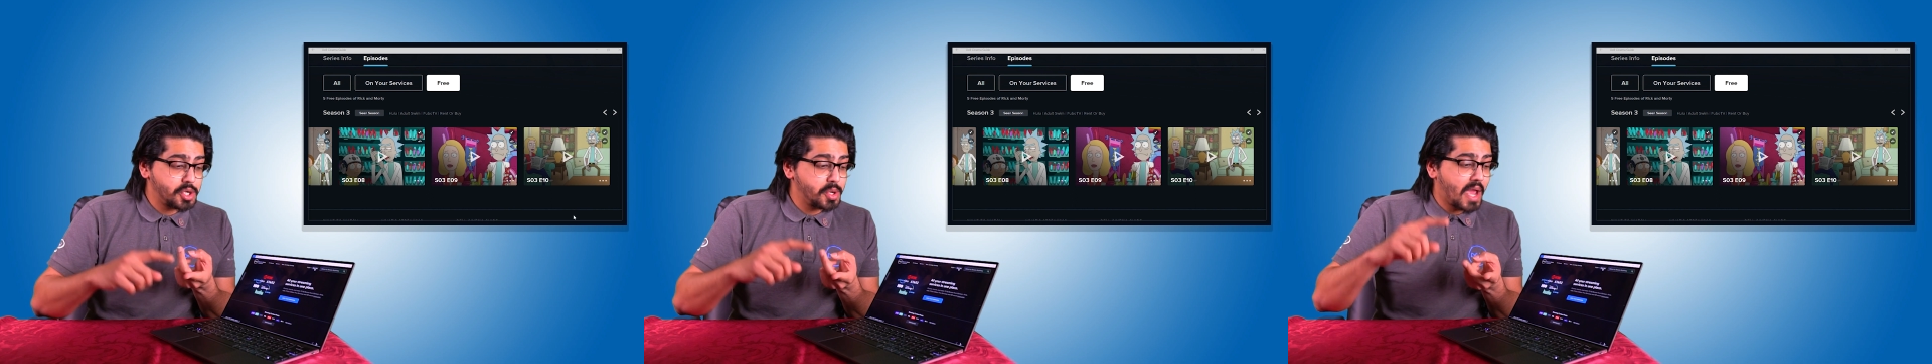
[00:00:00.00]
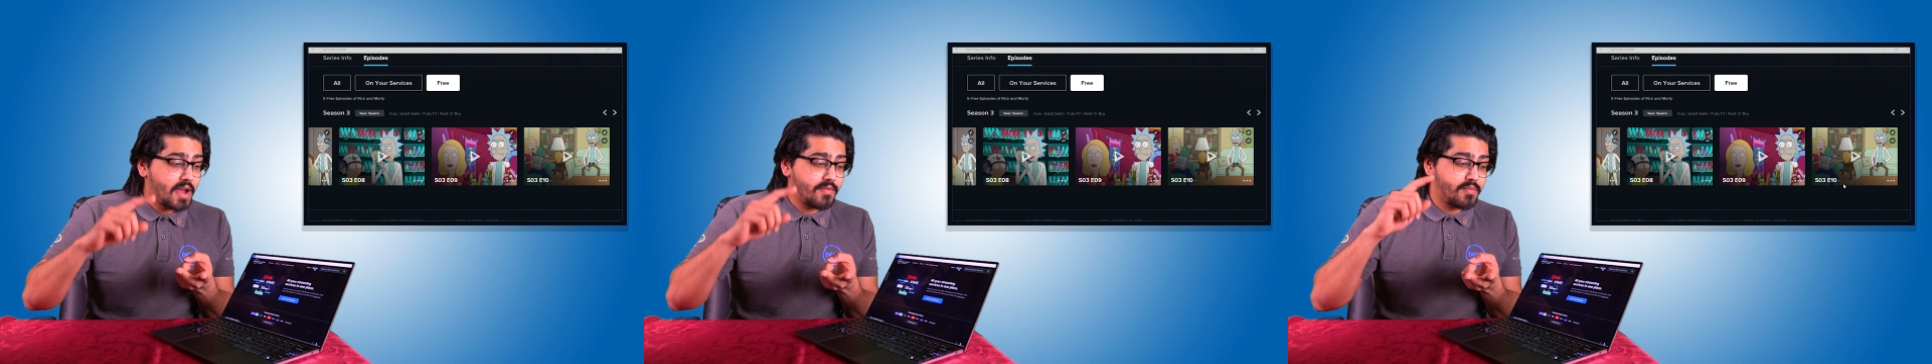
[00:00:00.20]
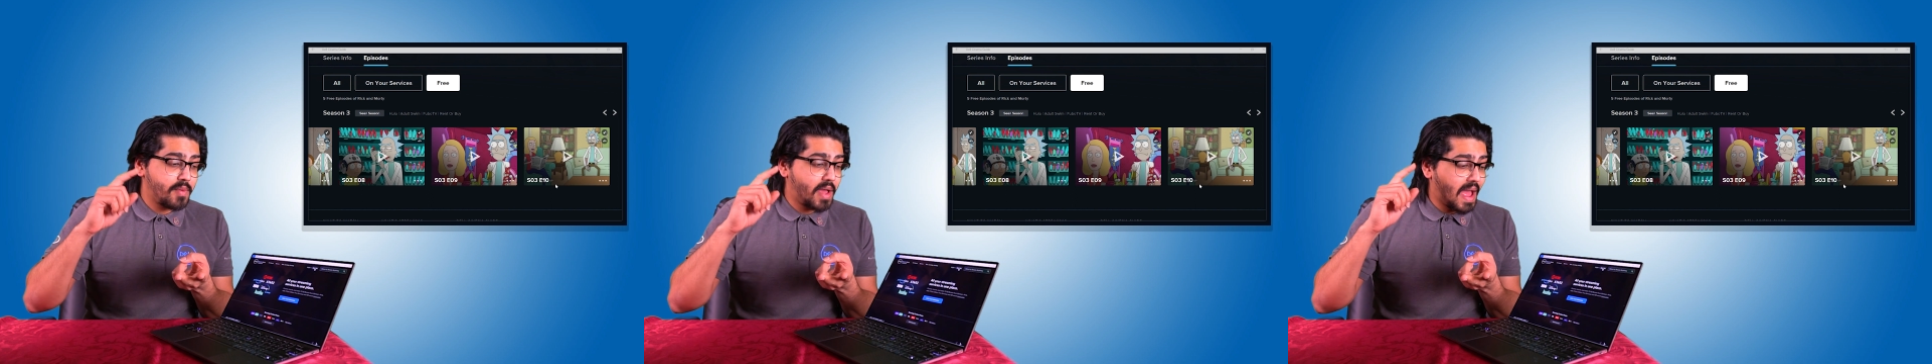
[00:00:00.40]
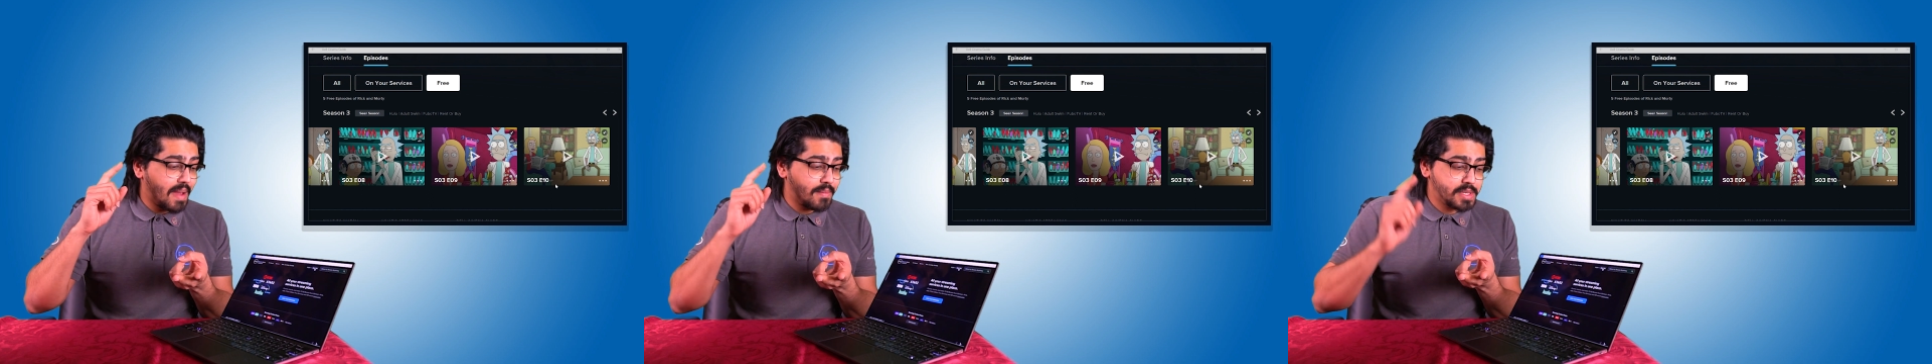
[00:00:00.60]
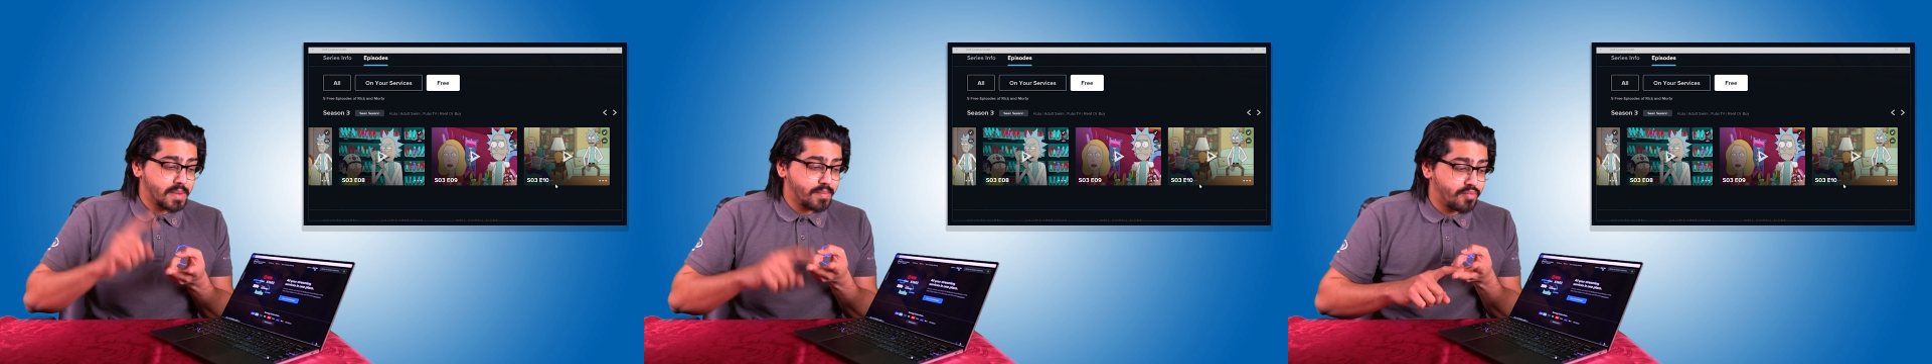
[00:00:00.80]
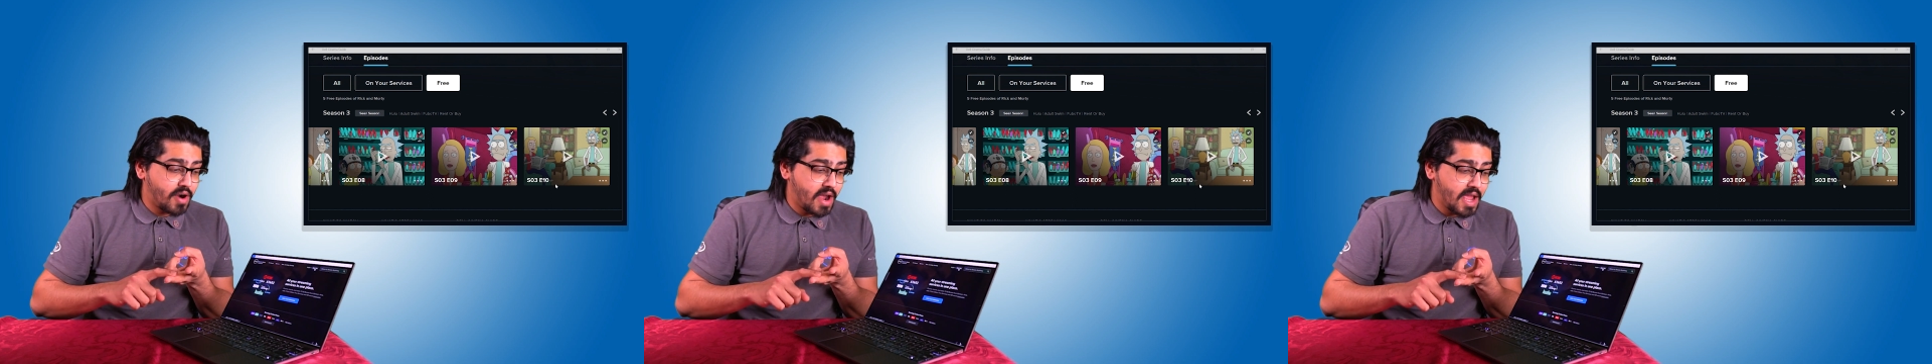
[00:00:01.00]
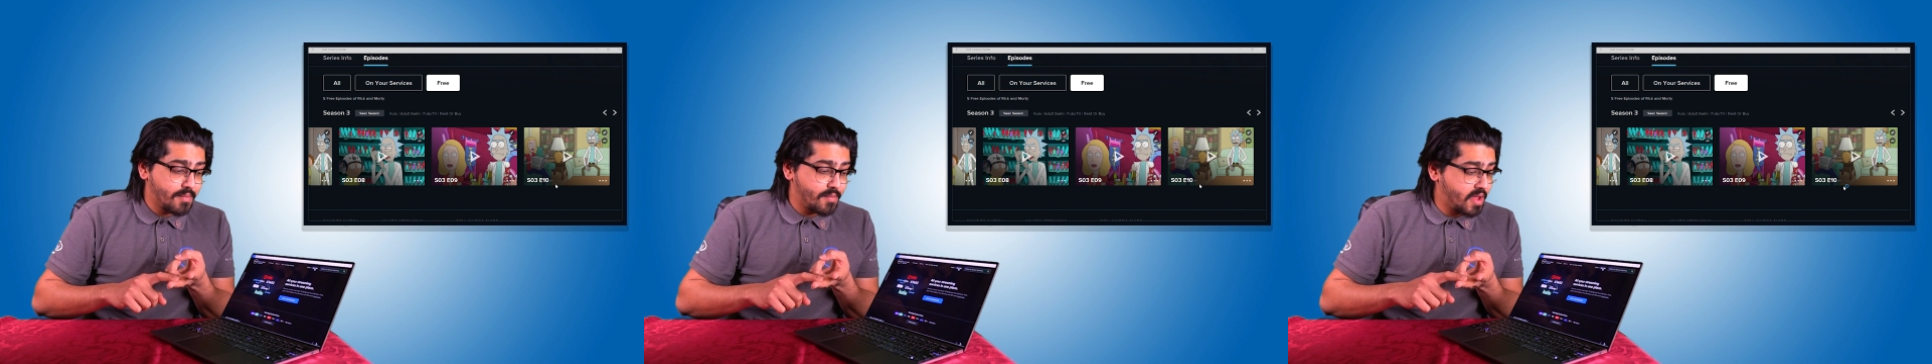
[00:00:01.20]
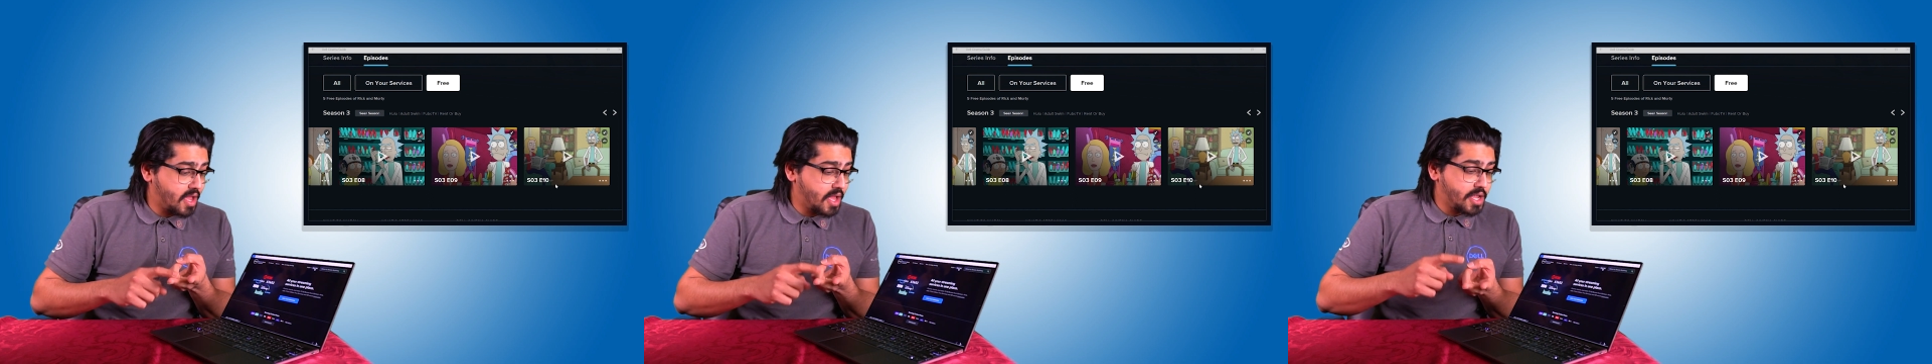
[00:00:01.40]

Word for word: Do you have Amazon Prime?